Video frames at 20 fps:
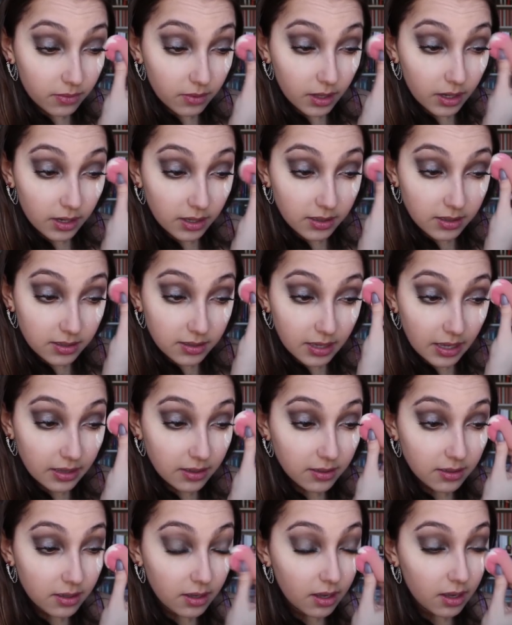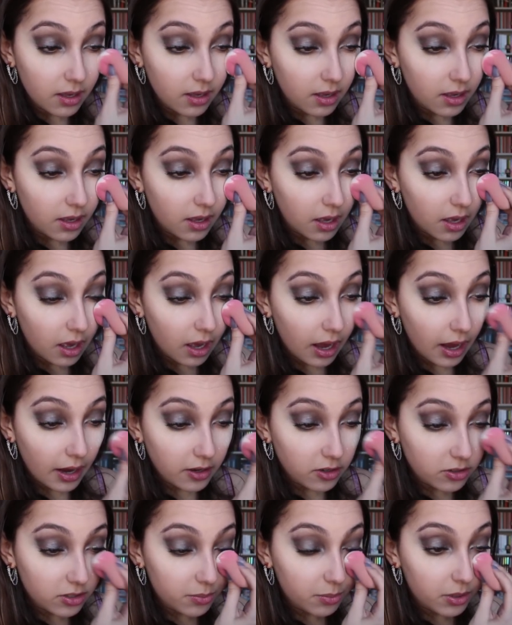Like it sets I
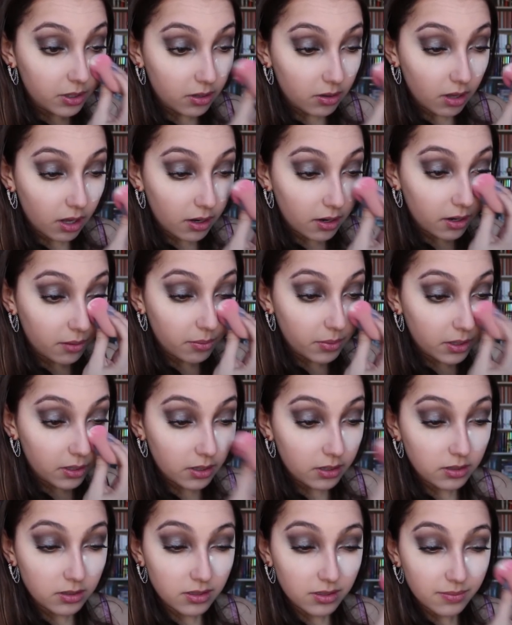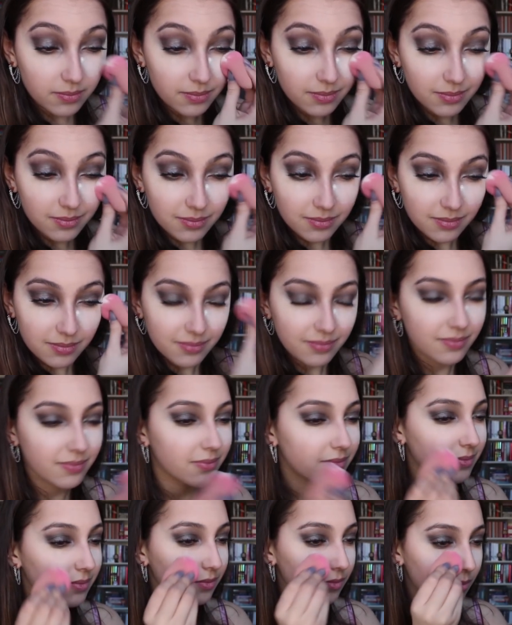usually put a lot on because
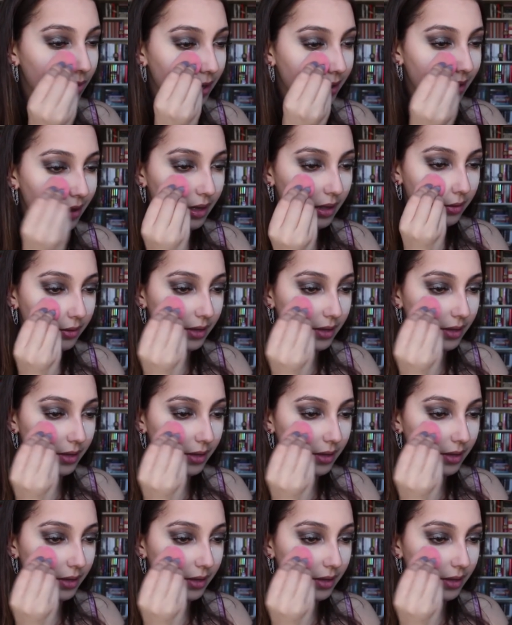why the hell